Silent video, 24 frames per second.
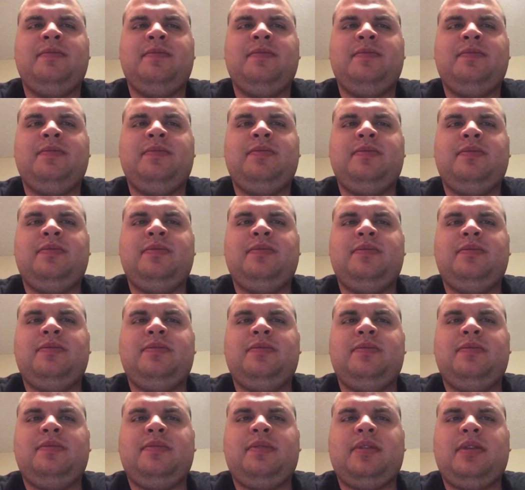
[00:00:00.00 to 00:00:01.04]

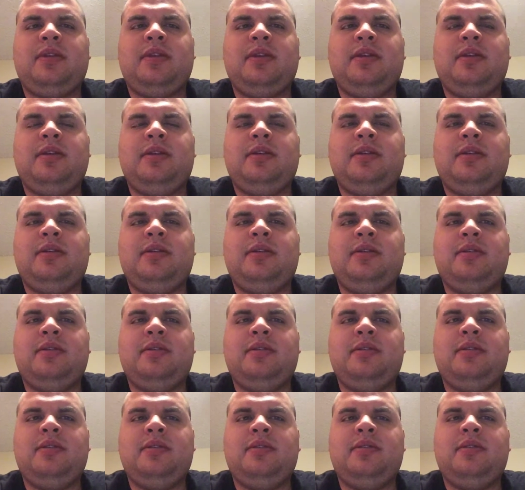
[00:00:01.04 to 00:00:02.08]

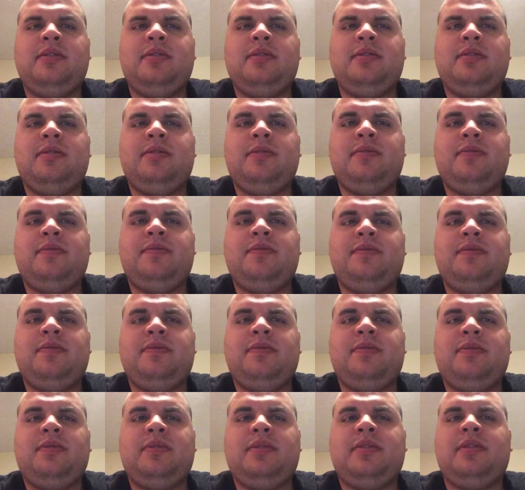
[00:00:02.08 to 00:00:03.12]

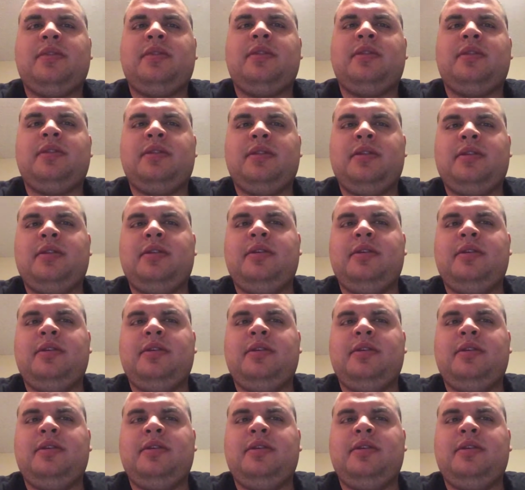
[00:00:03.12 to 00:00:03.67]
Nobody speaks.